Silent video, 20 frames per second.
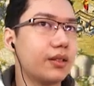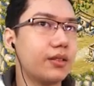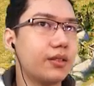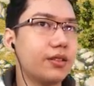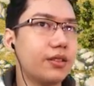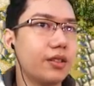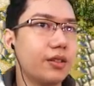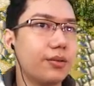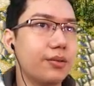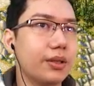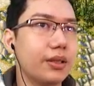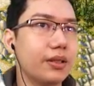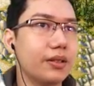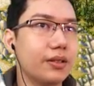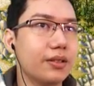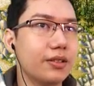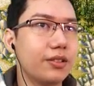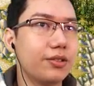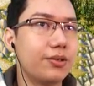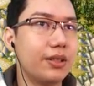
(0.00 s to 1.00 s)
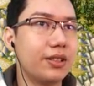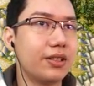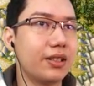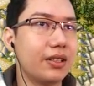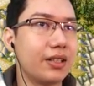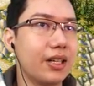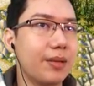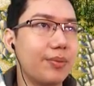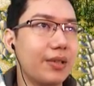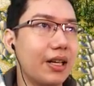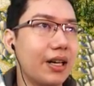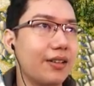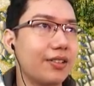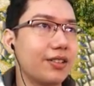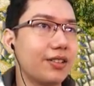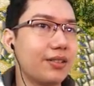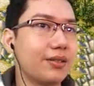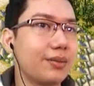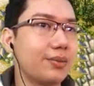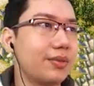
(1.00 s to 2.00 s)
So we'll squeeze in a couple
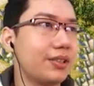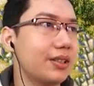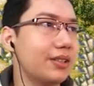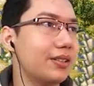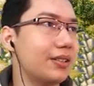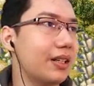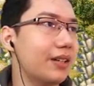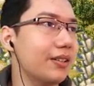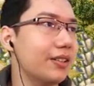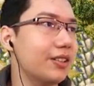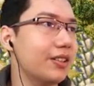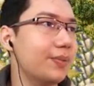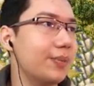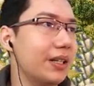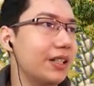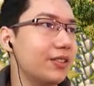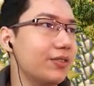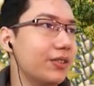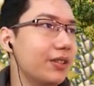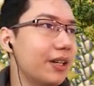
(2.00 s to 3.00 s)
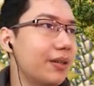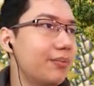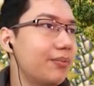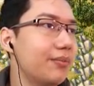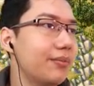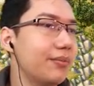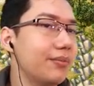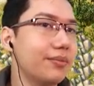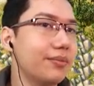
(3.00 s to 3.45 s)
houses, since there is space for them.